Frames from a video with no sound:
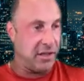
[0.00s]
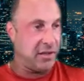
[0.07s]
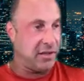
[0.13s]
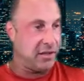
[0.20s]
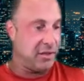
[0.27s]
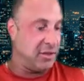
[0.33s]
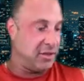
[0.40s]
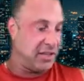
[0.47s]

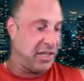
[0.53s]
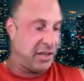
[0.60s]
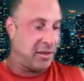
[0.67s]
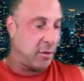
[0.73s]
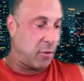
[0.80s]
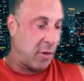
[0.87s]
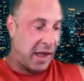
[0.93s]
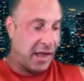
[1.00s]
you see
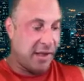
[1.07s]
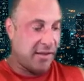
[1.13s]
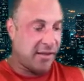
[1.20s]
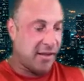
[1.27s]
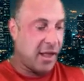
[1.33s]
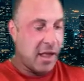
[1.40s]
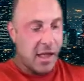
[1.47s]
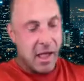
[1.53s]
the
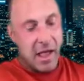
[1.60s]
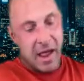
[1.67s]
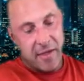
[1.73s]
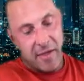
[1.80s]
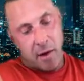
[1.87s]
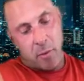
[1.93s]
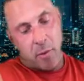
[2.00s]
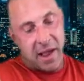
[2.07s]
raise,
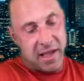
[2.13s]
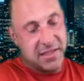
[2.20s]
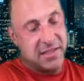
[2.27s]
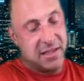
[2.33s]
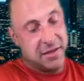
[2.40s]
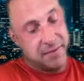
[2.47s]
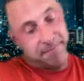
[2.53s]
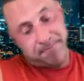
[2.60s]
and that raise